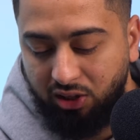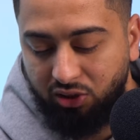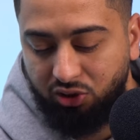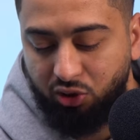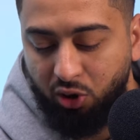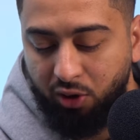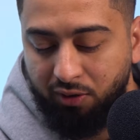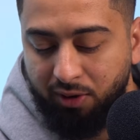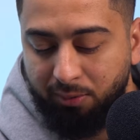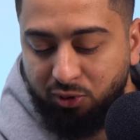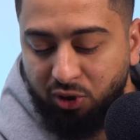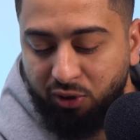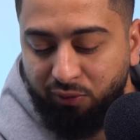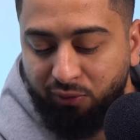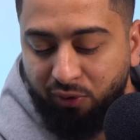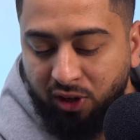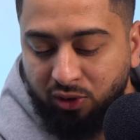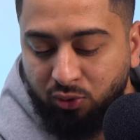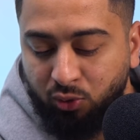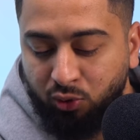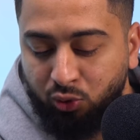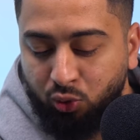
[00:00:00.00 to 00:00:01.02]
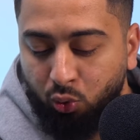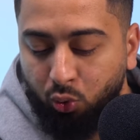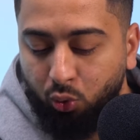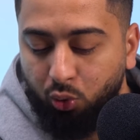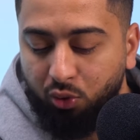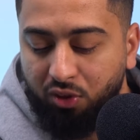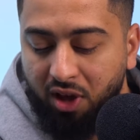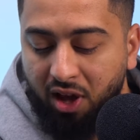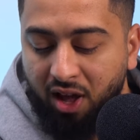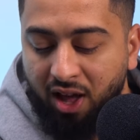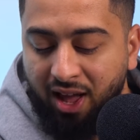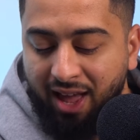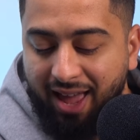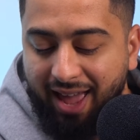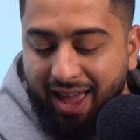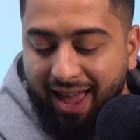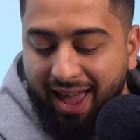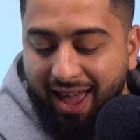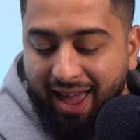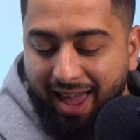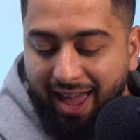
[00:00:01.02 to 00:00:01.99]
Just go to them. So the first one's called the
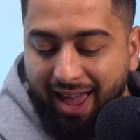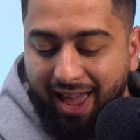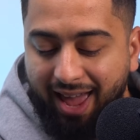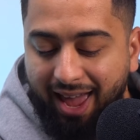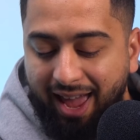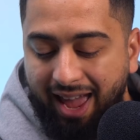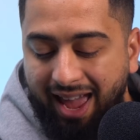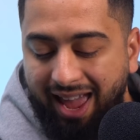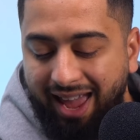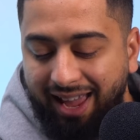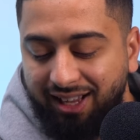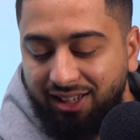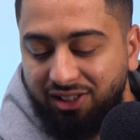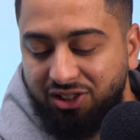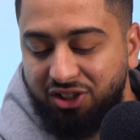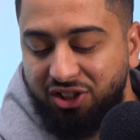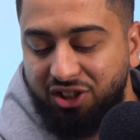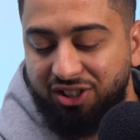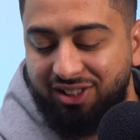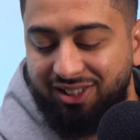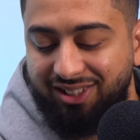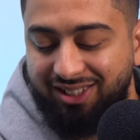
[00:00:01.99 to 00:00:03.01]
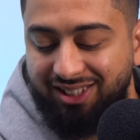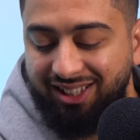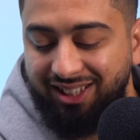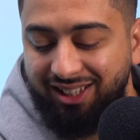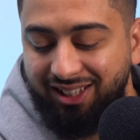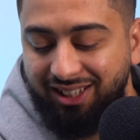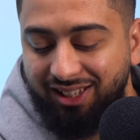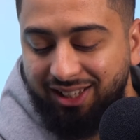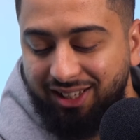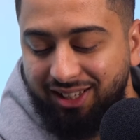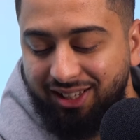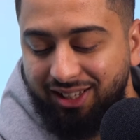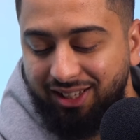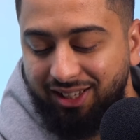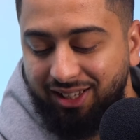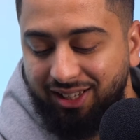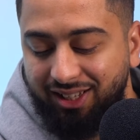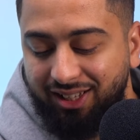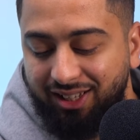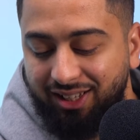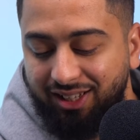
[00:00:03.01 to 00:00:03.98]
HCG
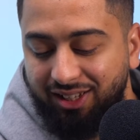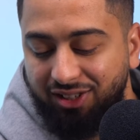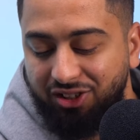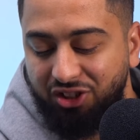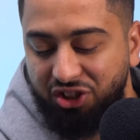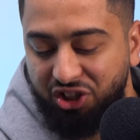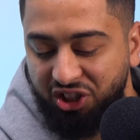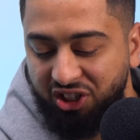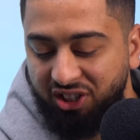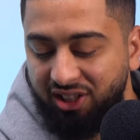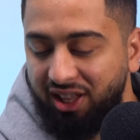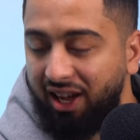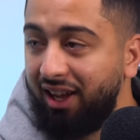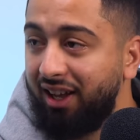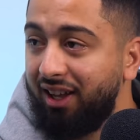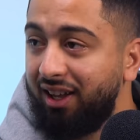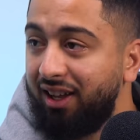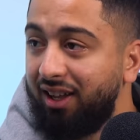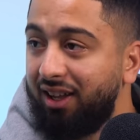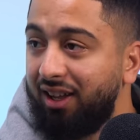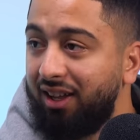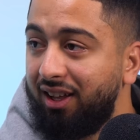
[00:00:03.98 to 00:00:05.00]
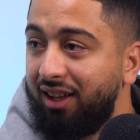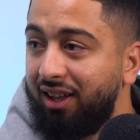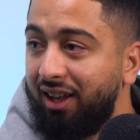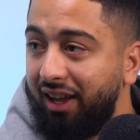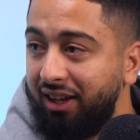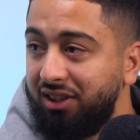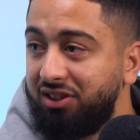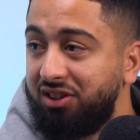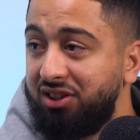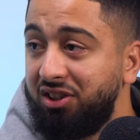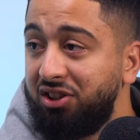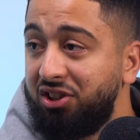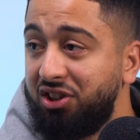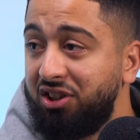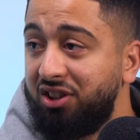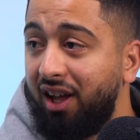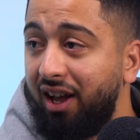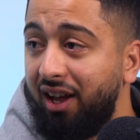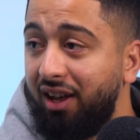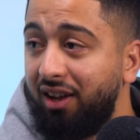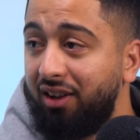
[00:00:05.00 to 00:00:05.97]
diet. HCG
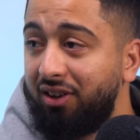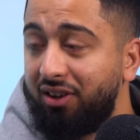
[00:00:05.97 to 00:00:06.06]
diet.